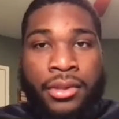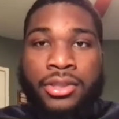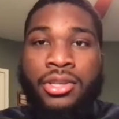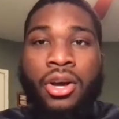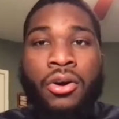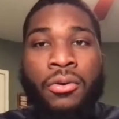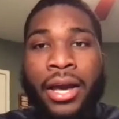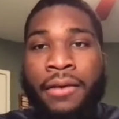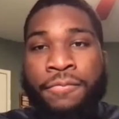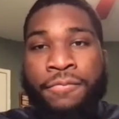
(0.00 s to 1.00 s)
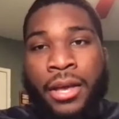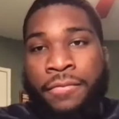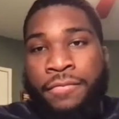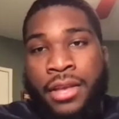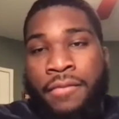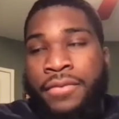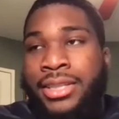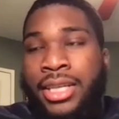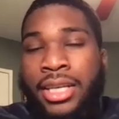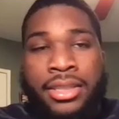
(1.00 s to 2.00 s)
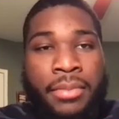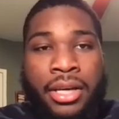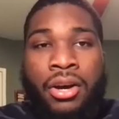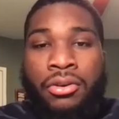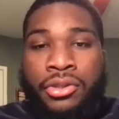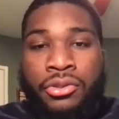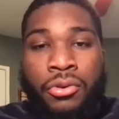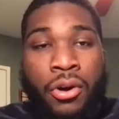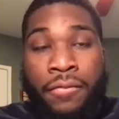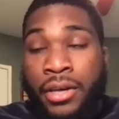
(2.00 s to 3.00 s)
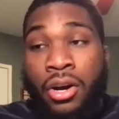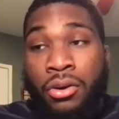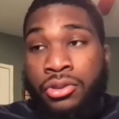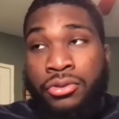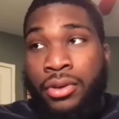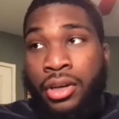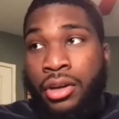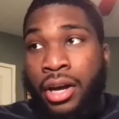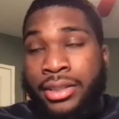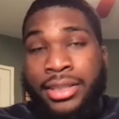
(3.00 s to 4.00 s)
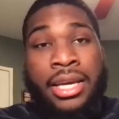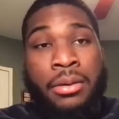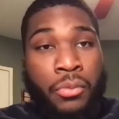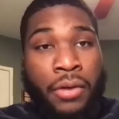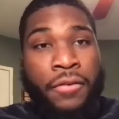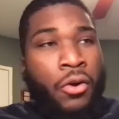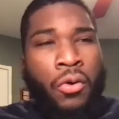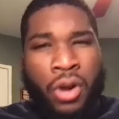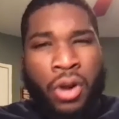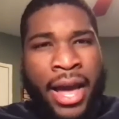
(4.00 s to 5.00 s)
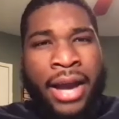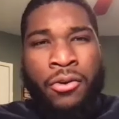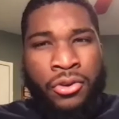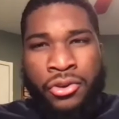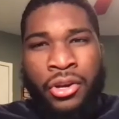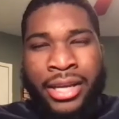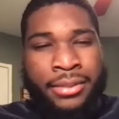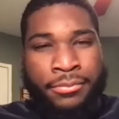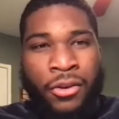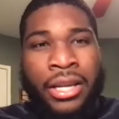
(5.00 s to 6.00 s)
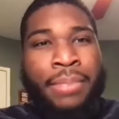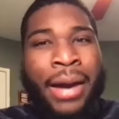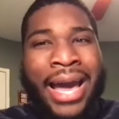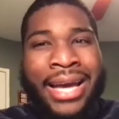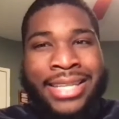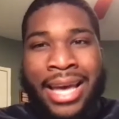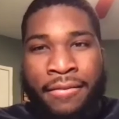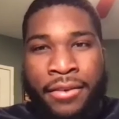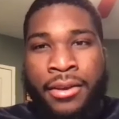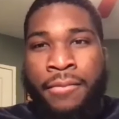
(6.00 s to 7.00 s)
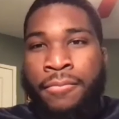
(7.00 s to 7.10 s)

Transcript: So if the system he goes to, or if he goes to a team with a quarterback, or that's really pass heavy,